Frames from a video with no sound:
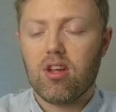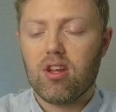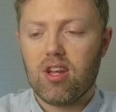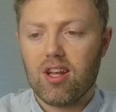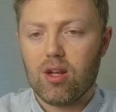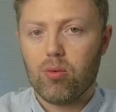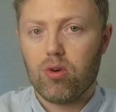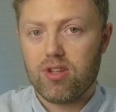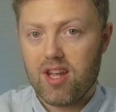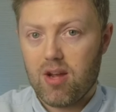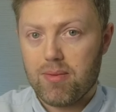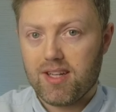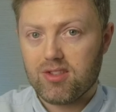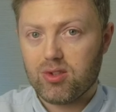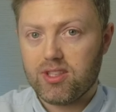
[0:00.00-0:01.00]
kilowatt hour
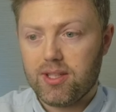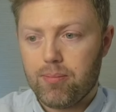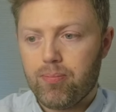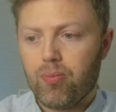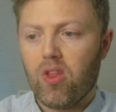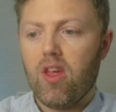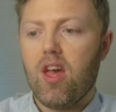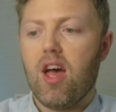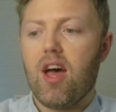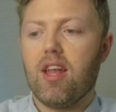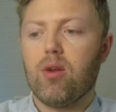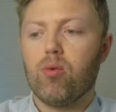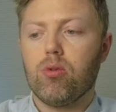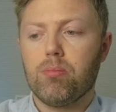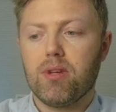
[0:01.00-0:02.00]
battery, and
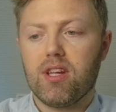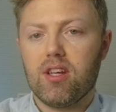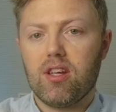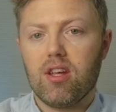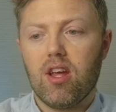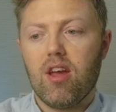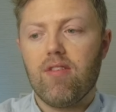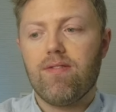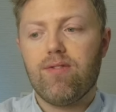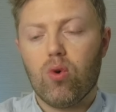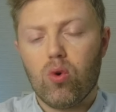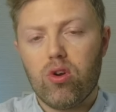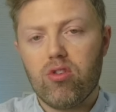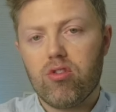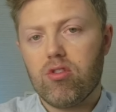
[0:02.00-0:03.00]
it will be
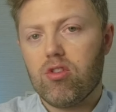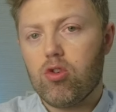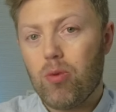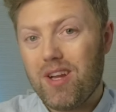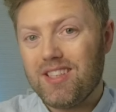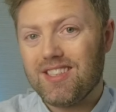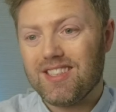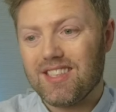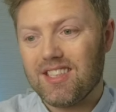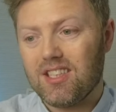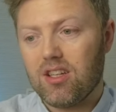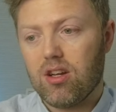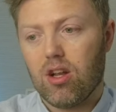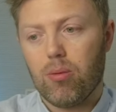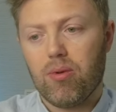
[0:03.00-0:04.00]
420
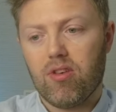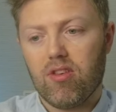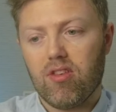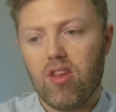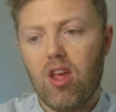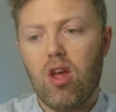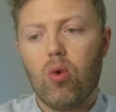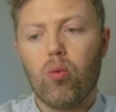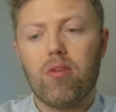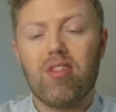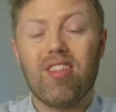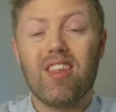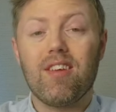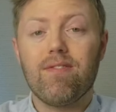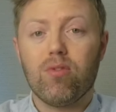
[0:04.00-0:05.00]
kilometers
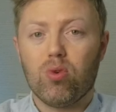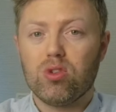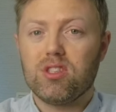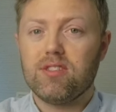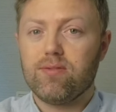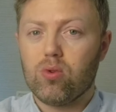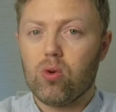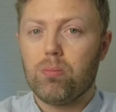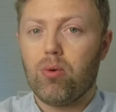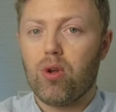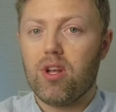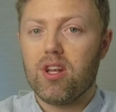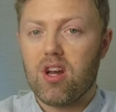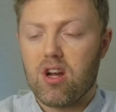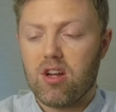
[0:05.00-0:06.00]
with the
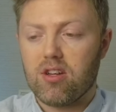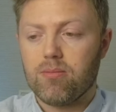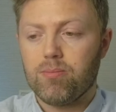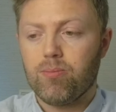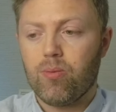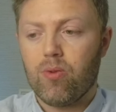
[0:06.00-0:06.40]
44.9